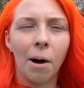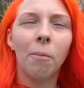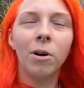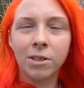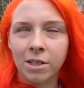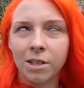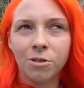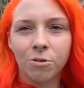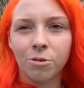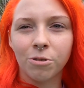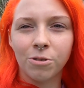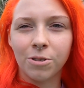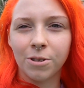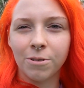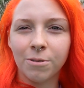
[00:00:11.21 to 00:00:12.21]
i want to
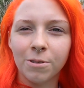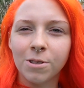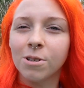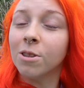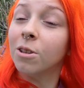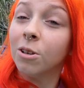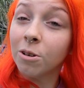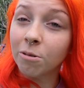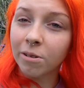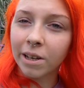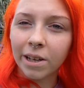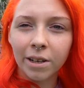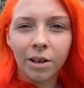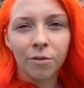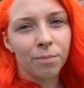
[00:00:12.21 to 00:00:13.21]
introduce you to the new
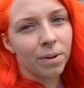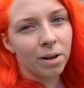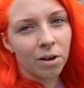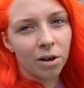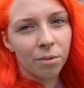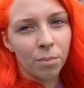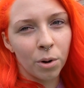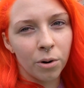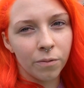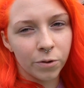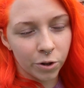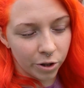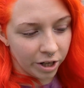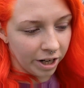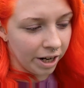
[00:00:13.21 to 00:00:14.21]
leg of my automotive
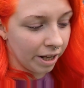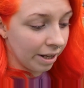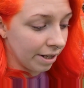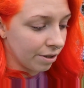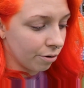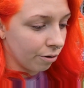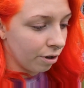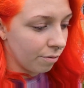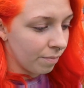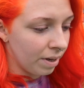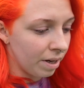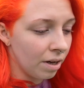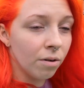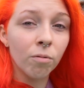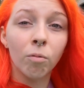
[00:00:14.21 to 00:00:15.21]
journey and that's going to
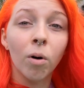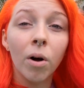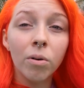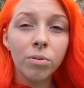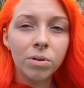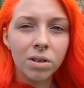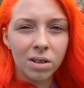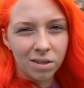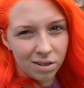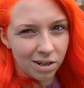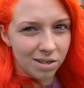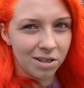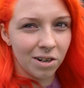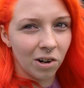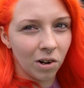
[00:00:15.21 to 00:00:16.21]
be rose
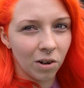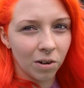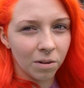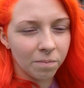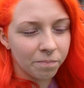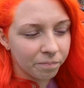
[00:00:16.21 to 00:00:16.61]
does it all